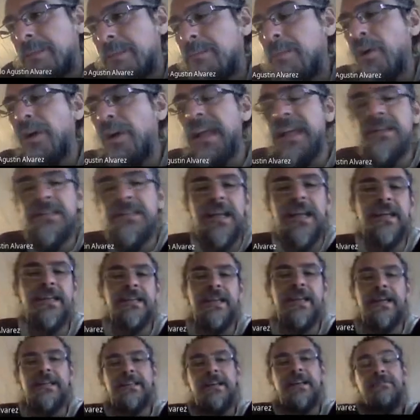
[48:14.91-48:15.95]

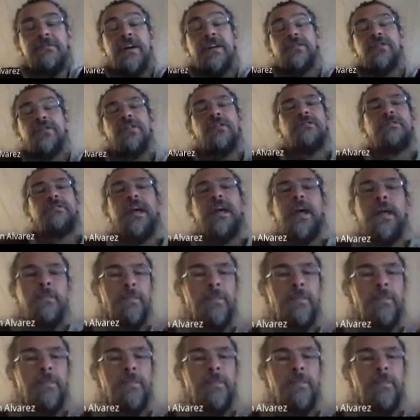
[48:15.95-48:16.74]
exponentially as a function of time.